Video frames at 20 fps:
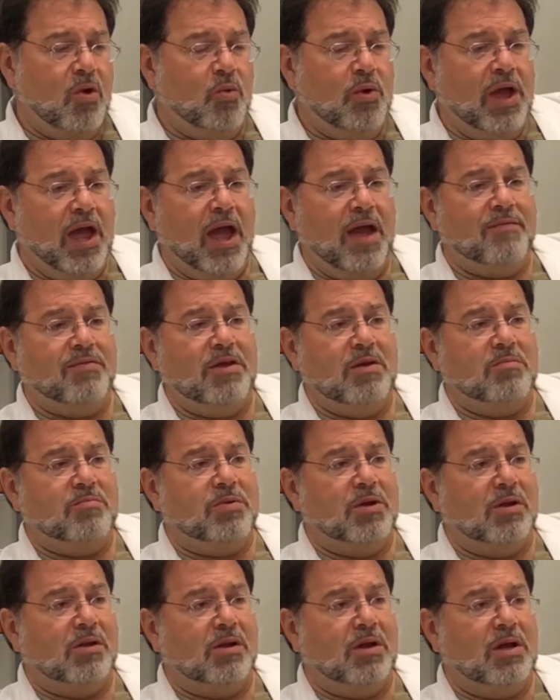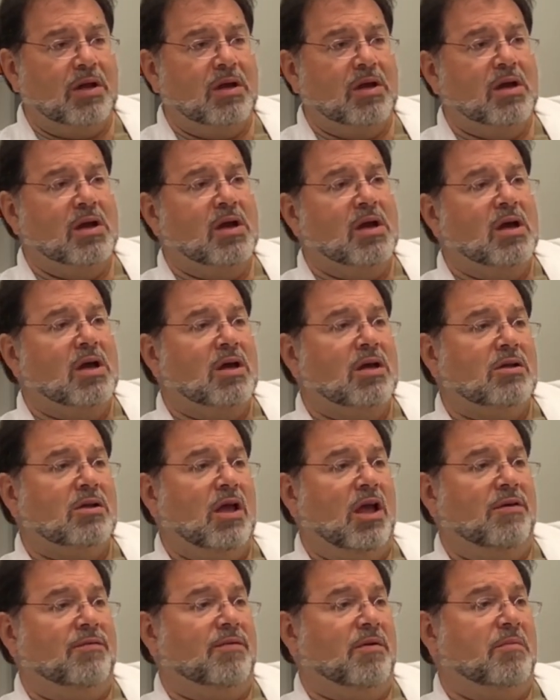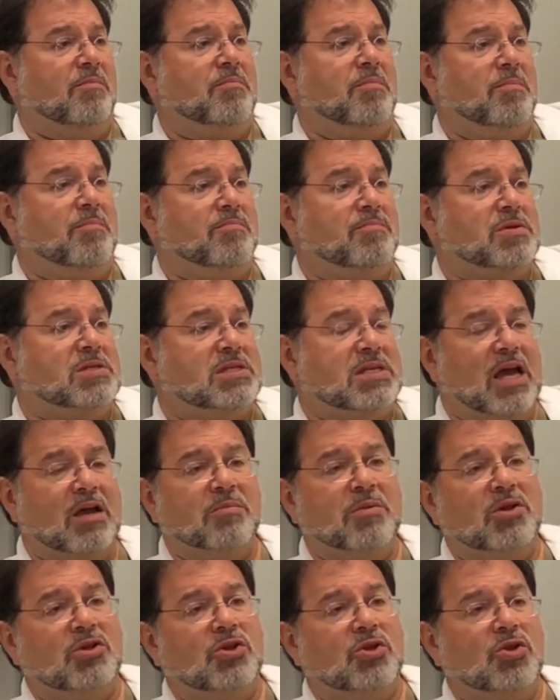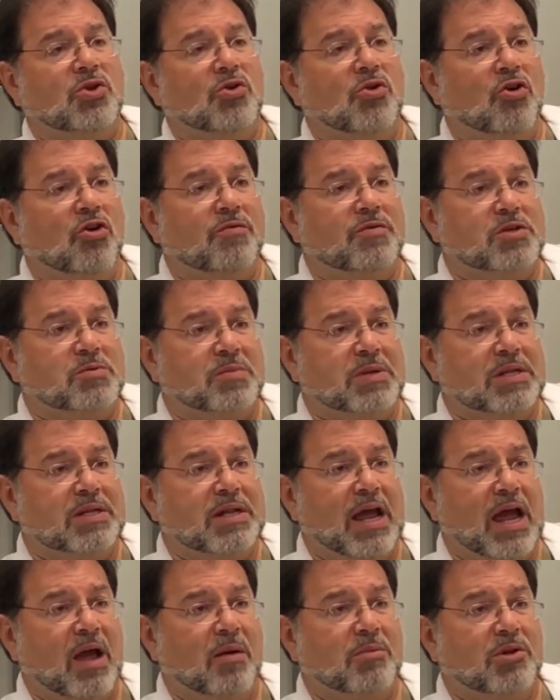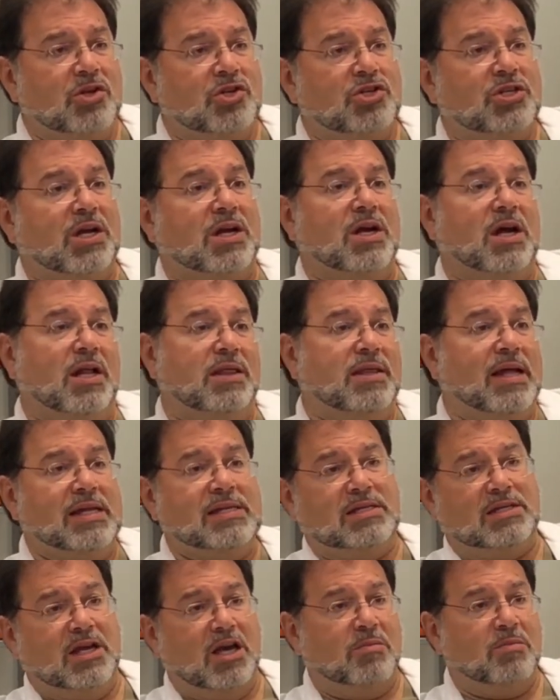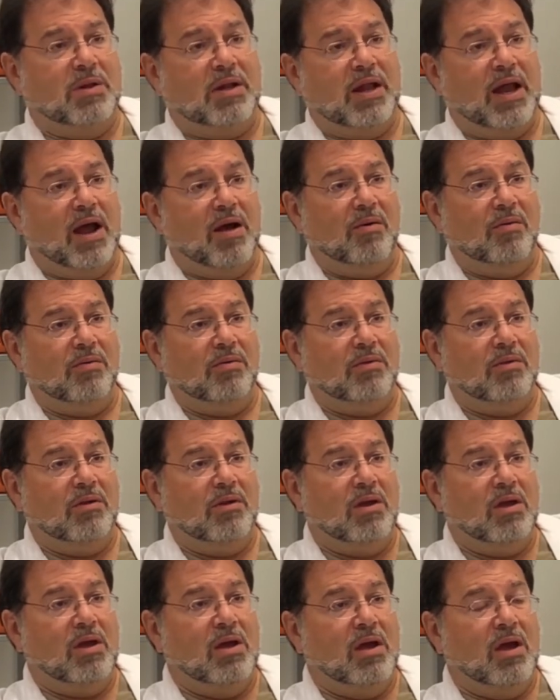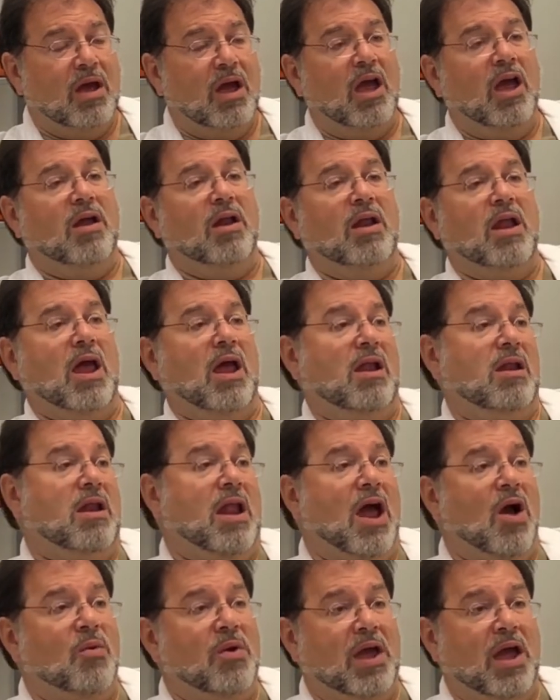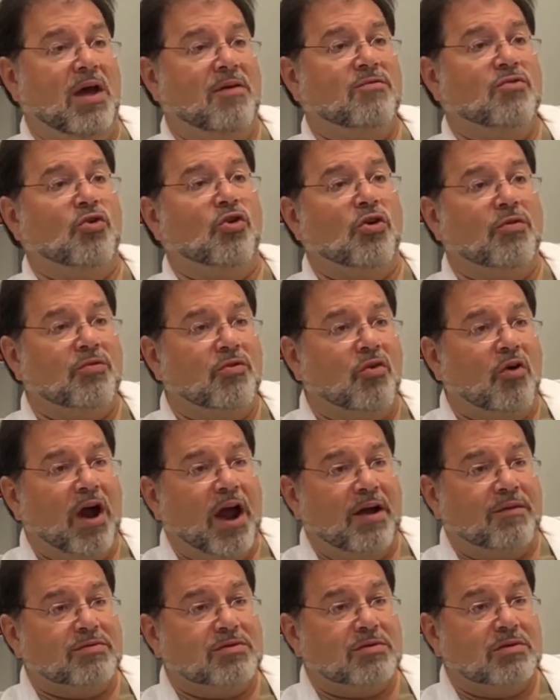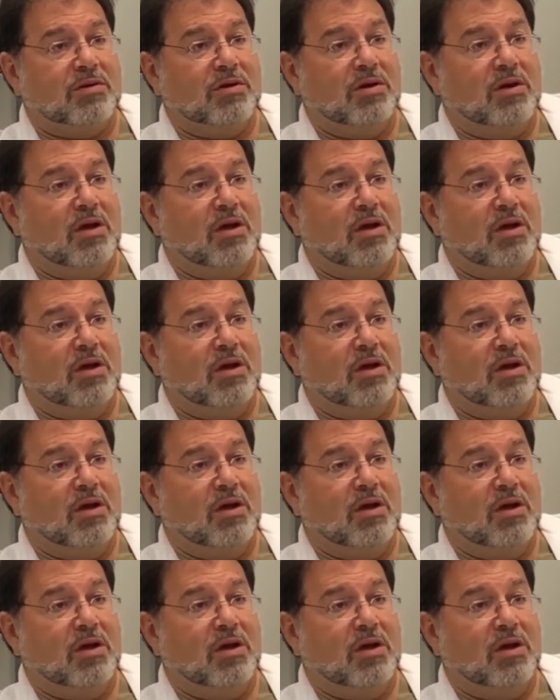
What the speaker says: we have the ability, if a segment of the nerve has been damaged, to cut that segment out, and now we have nerve grafts